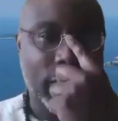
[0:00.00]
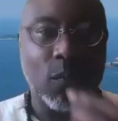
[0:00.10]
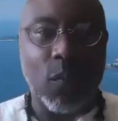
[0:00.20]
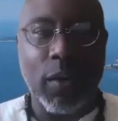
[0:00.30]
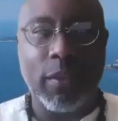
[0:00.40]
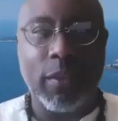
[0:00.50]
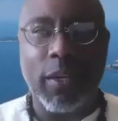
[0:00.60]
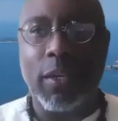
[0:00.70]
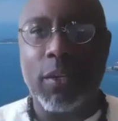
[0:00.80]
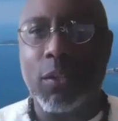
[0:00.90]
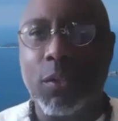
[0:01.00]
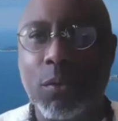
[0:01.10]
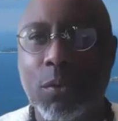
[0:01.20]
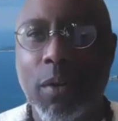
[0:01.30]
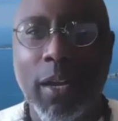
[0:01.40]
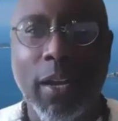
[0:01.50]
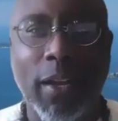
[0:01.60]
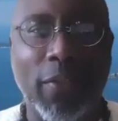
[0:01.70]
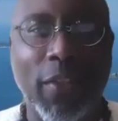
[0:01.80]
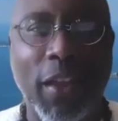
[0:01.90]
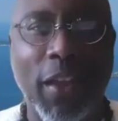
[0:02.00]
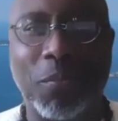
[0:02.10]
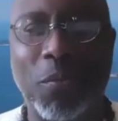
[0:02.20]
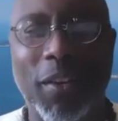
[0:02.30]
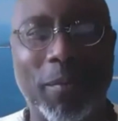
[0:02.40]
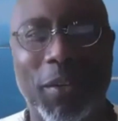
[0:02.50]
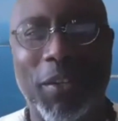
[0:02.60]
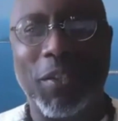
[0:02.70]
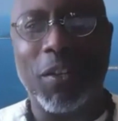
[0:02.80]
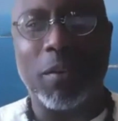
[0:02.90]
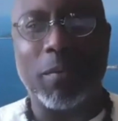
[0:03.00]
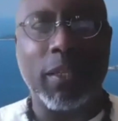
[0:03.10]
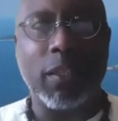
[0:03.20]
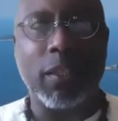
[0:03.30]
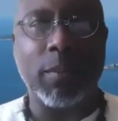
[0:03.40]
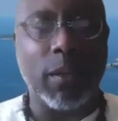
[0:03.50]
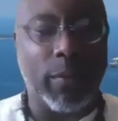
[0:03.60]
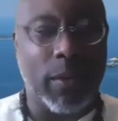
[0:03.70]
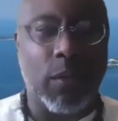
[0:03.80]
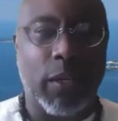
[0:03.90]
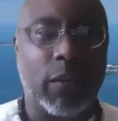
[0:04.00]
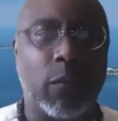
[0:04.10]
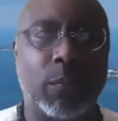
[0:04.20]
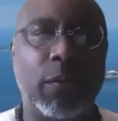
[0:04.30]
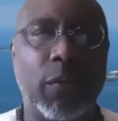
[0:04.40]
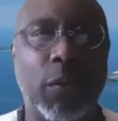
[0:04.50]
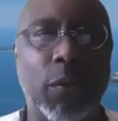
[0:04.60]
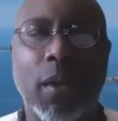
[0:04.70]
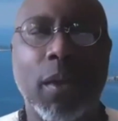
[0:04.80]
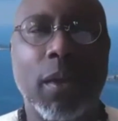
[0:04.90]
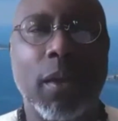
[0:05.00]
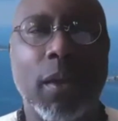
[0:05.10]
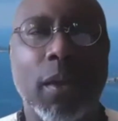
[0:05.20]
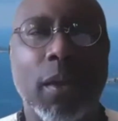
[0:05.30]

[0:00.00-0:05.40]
And I think one of the things too that's important, I'm going to talk about that a little bit later, but I want to give a preview.